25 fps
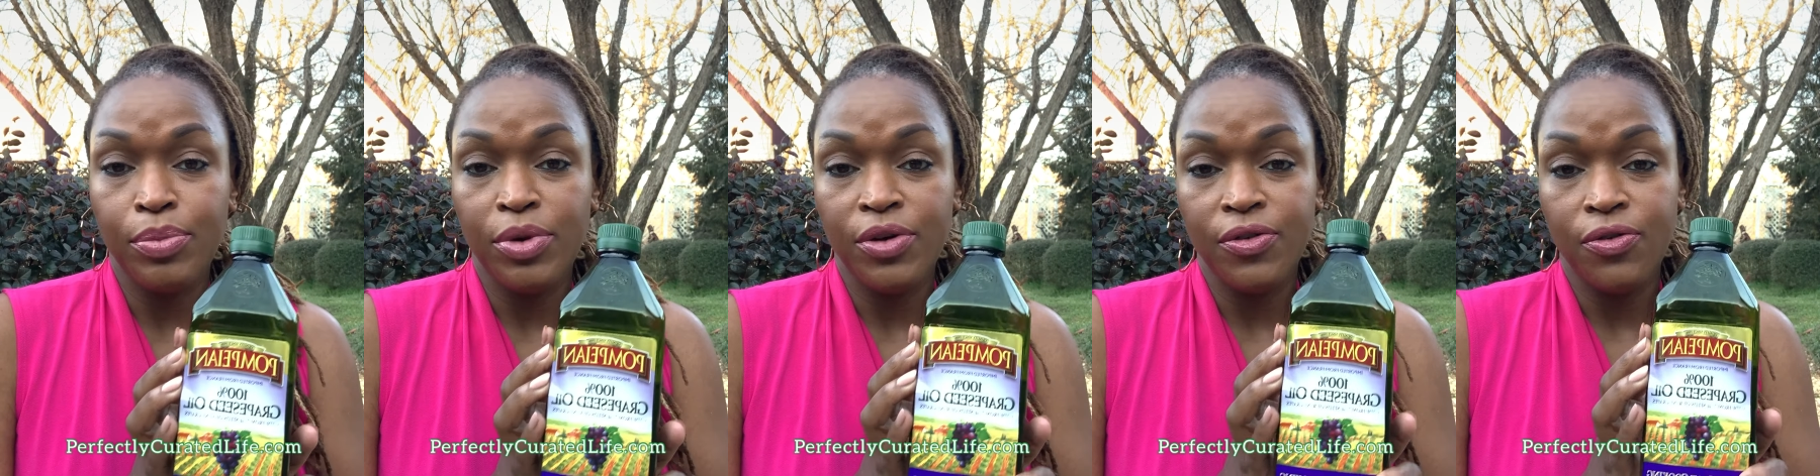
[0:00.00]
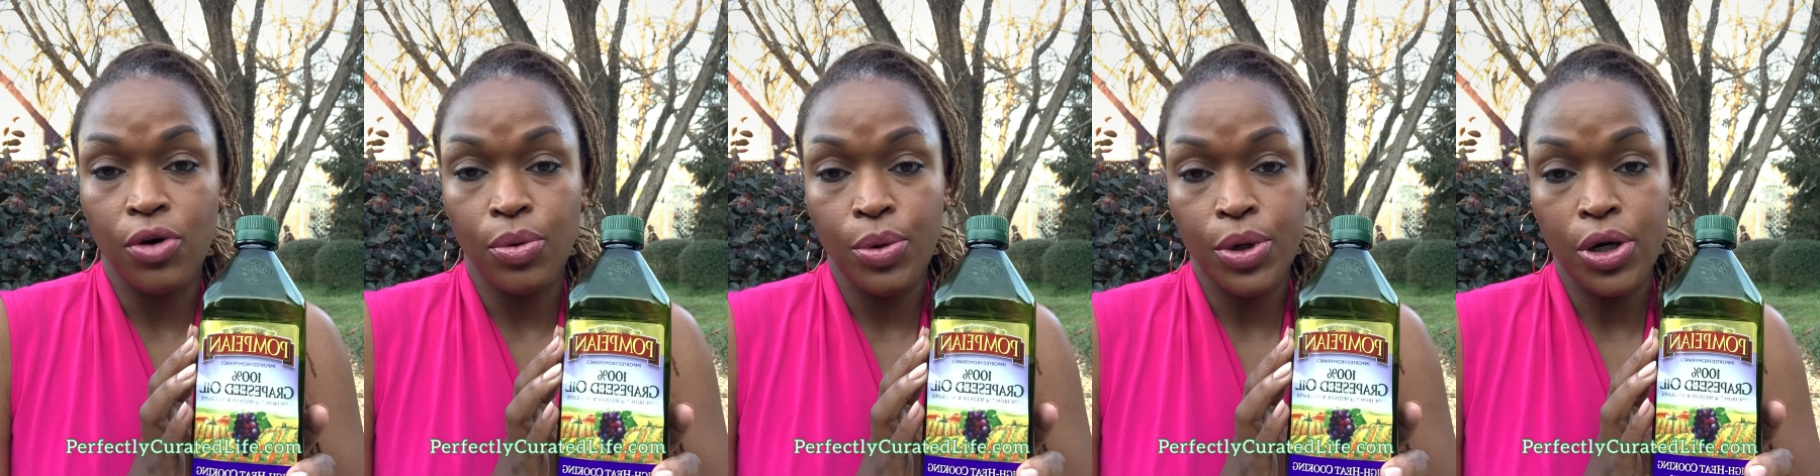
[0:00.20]

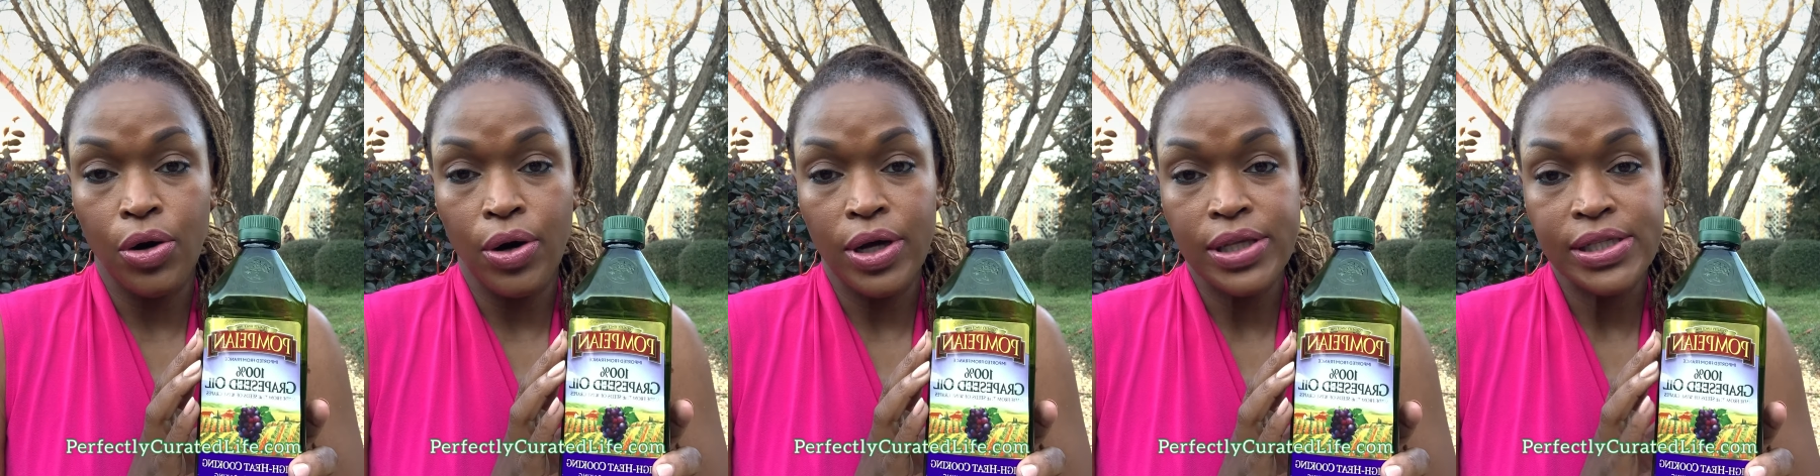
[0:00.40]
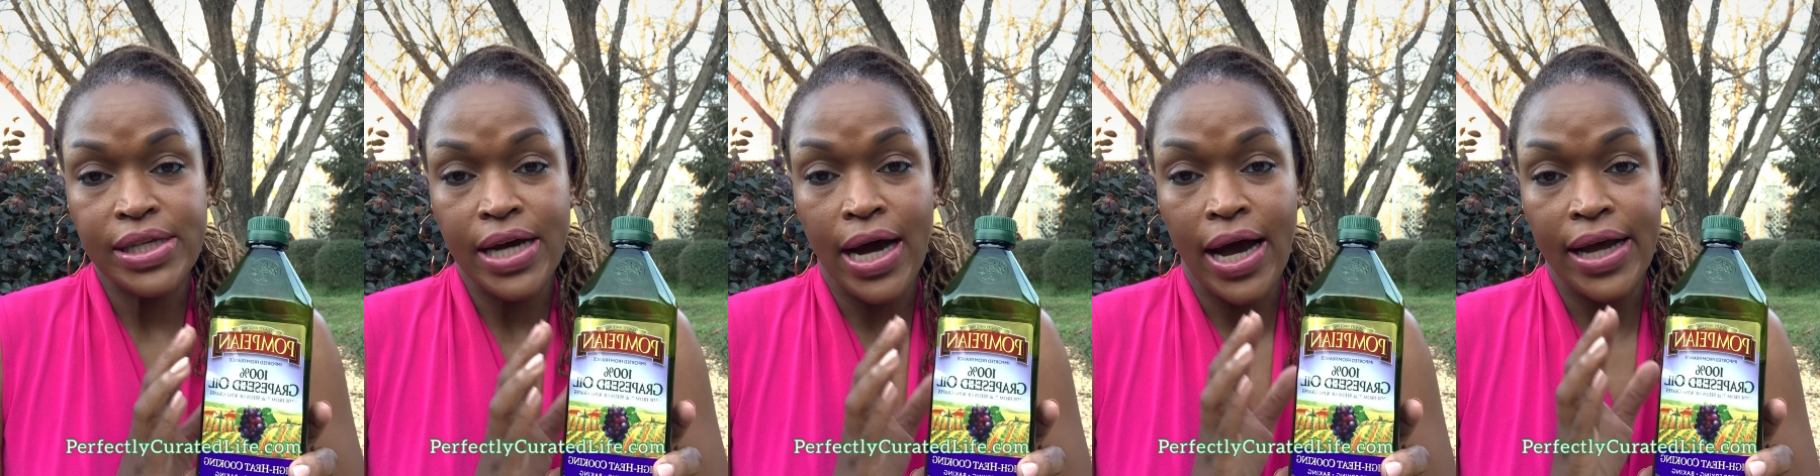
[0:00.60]
before we go
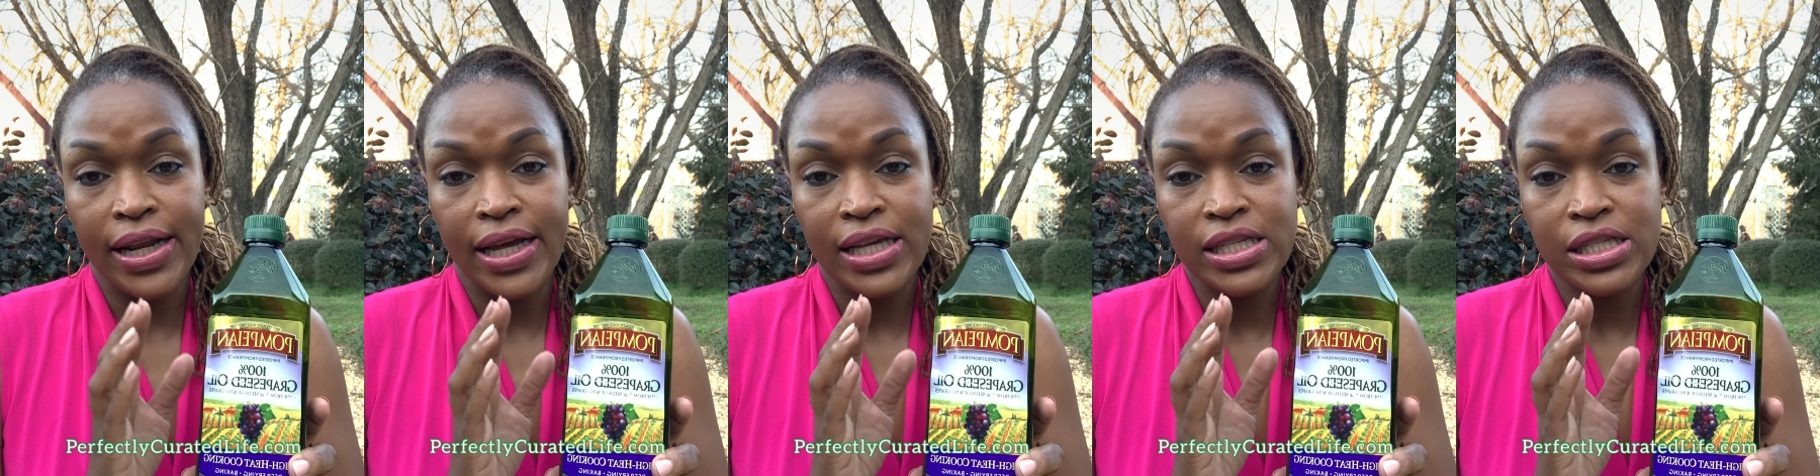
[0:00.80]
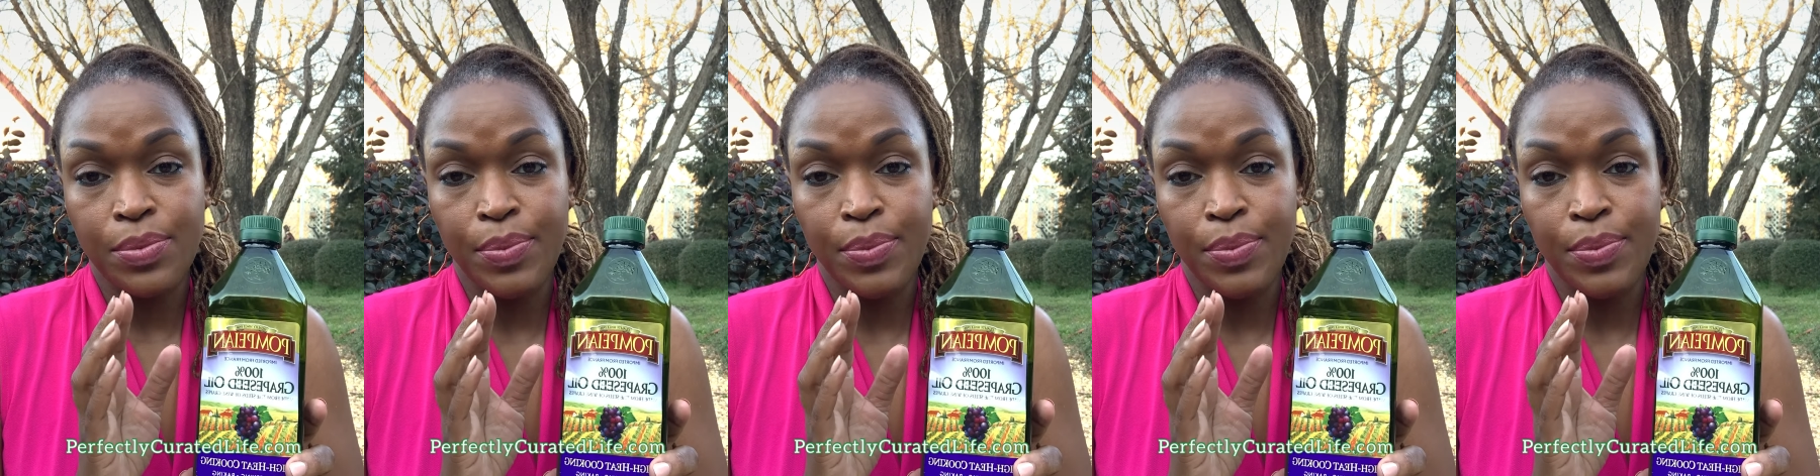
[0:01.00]
inside is